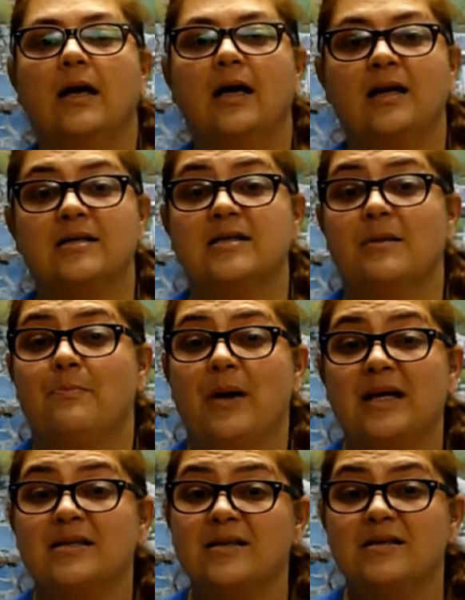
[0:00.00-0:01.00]
It is the
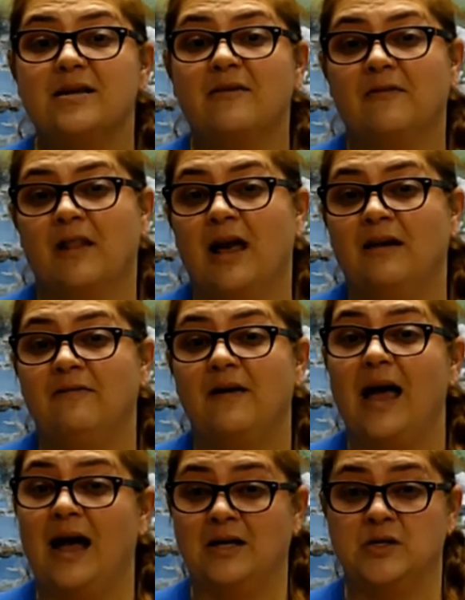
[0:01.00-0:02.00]
basis of life
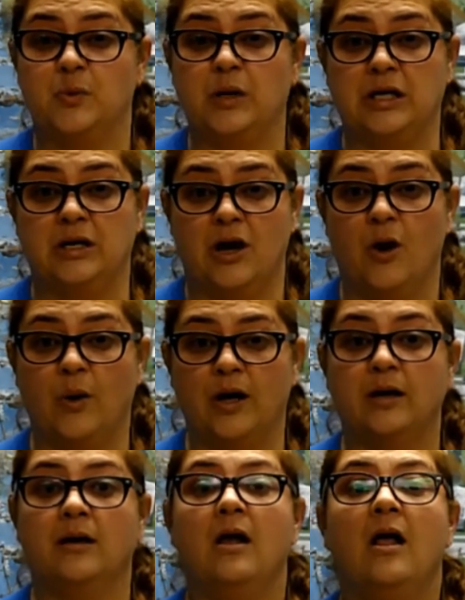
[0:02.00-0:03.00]
as we know it.
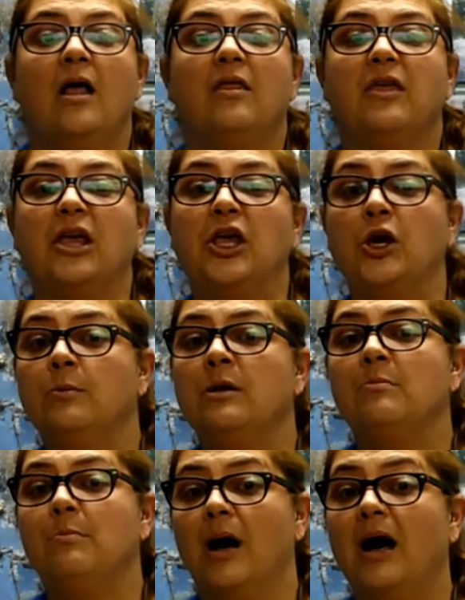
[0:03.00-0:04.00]
The
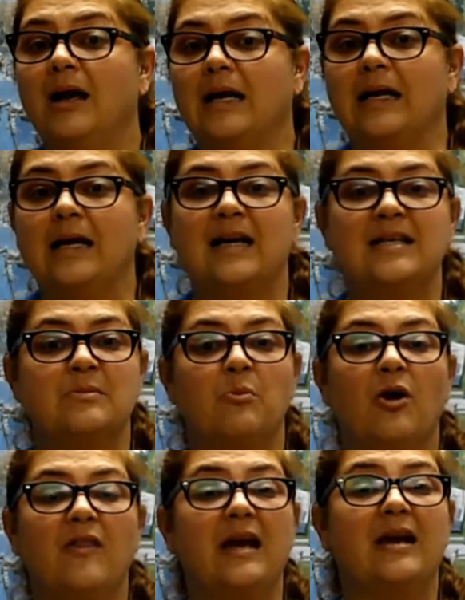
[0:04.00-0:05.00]
human body is
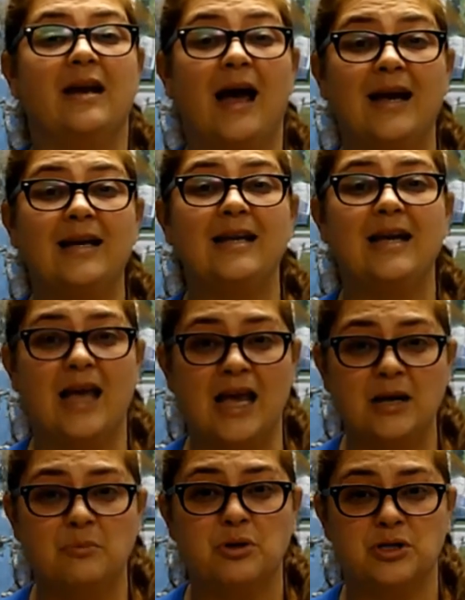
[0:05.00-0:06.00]
more than
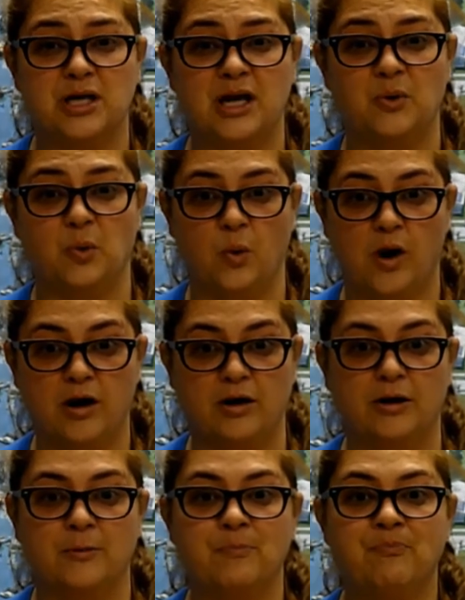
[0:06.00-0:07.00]
98%
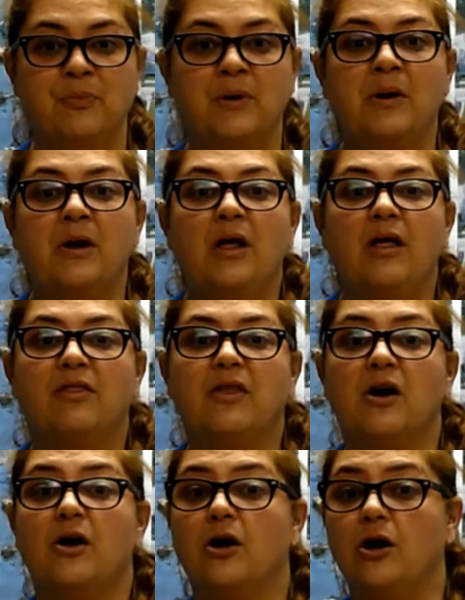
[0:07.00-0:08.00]
water.
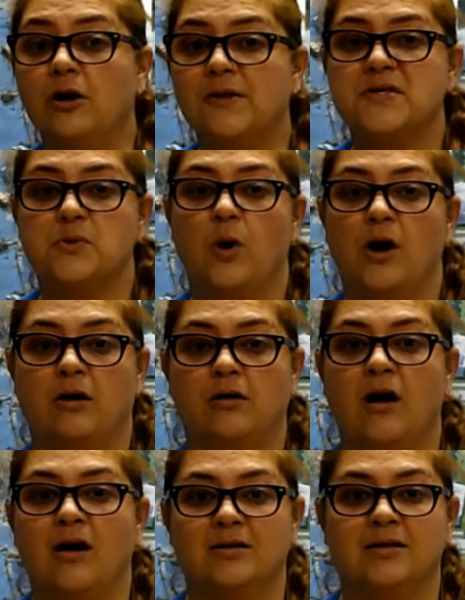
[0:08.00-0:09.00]
The Earth's water
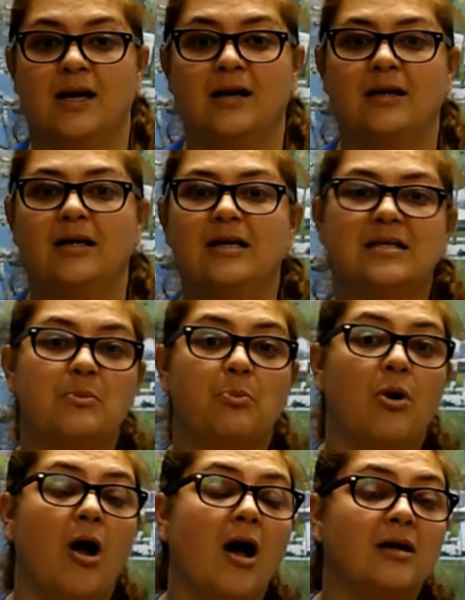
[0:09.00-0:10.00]
content is
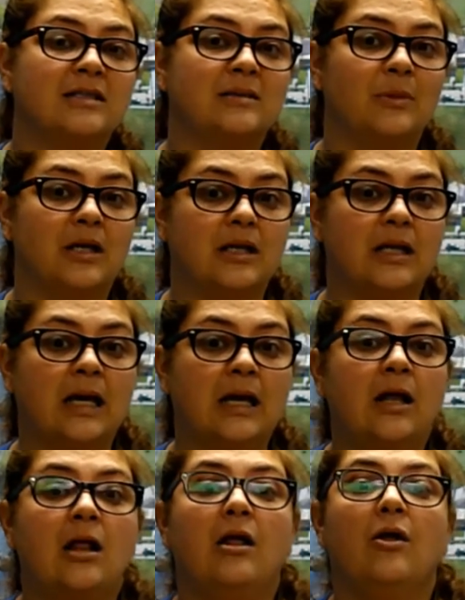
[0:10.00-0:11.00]
approximately
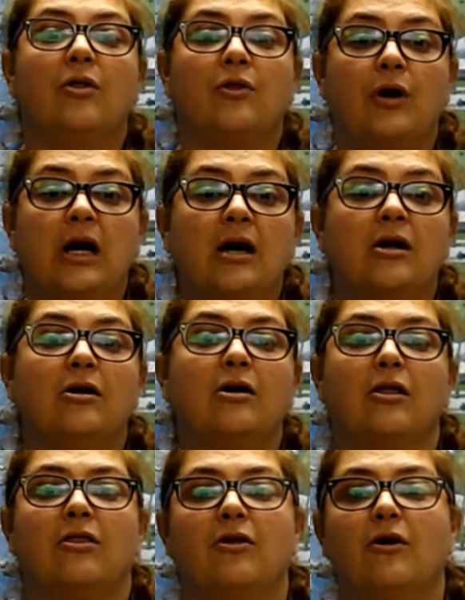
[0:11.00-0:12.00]

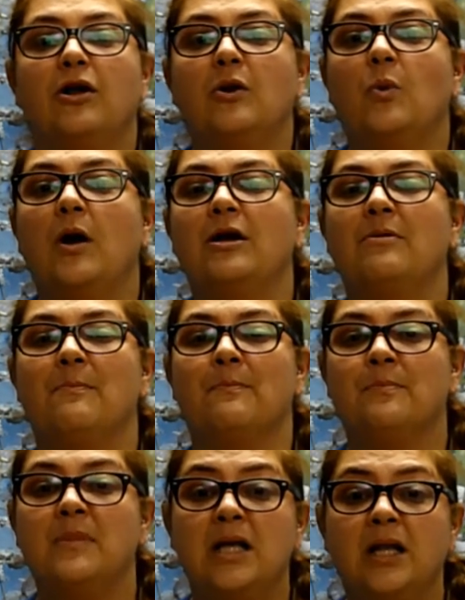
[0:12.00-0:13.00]
331
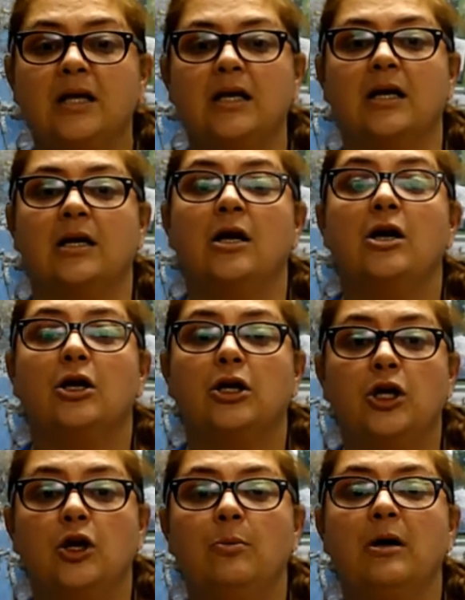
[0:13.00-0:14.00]
million
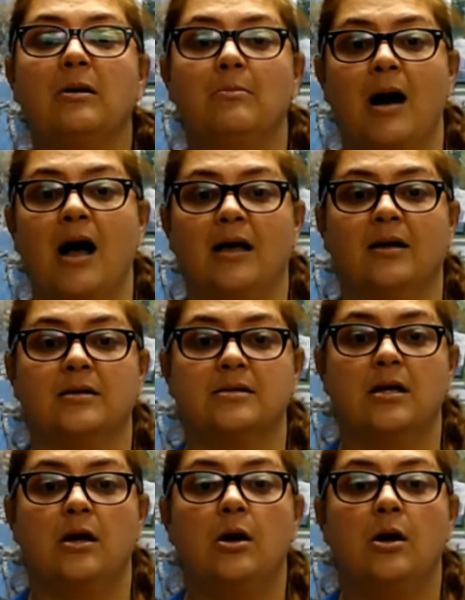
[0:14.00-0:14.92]
cubic miles,